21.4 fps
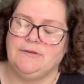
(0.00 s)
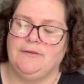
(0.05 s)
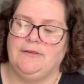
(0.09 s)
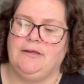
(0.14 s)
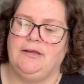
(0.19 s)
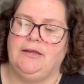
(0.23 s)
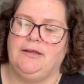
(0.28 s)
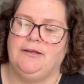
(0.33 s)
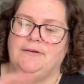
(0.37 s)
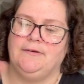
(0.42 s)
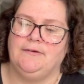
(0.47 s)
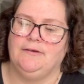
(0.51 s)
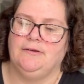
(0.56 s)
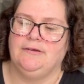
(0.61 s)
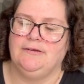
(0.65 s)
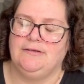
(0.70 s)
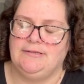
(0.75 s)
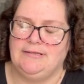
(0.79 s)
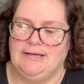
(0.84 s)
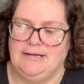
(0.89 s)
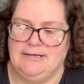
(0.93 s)
that you can
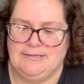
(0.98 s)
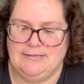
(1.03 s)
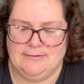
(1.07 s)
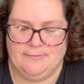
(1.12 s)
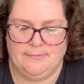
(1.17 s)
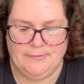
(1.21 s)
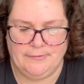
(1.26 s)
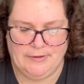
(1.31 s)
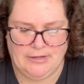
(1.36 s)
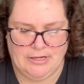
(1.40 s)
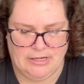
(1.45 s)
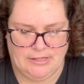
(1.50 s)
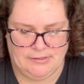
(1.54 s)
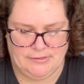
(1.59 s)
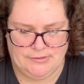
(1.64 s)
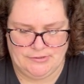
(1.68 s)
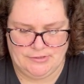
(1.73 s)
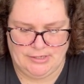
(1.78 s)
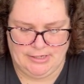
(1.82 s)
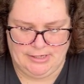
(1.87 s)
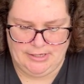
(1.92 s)
see some of the
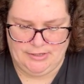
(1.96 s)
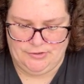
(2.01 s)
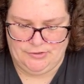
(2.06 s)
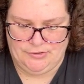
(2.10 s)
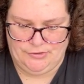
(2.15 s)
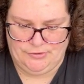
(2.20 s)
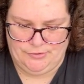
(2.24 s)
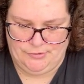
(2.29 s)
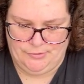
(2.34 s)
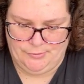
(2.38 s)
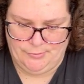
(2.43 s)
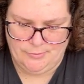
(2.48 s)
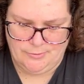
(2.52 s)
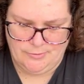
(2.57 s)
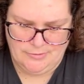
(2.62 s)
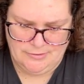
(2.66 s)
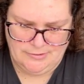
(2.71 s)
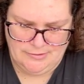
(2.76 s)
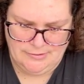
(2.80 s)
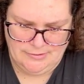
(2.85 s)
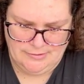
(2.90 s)
colours I can do.
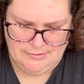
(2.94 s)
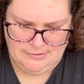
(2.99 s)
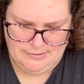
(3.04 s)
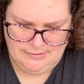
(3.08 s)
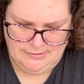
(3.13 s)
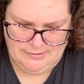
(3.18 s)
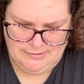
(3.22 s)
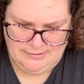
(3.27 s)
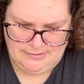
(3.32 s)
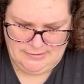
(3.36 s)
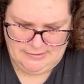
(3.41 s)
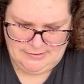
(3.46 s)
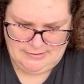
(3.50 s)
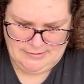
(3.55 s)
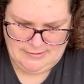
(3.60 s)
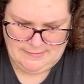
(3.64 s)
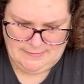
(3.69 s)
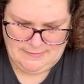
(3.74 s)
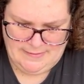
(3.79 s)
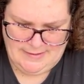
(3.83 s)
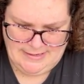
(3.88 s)

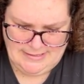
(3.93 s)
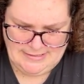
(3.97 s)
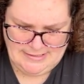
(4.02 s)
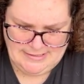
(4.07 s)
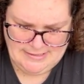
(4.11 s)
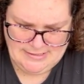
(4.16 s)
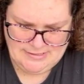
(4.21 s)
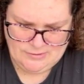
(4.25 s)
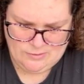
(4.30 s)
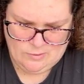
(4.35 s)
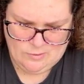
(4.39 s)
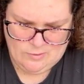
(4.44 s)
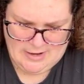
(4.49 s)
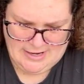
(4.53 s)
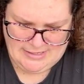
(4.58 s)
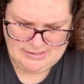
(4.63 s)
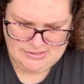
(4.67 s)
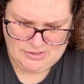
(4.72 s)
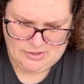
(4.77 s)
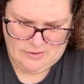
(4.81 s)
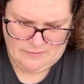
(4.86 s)
These are still
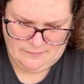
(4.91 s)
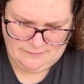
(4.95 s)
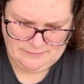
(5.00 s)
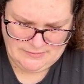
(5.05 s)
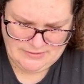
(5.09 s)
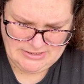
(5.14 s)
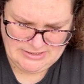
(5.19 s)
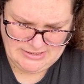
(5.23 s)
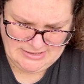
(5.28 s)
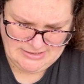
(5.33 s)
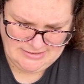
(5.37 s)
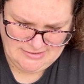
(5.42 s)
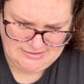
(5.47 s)
quite soft.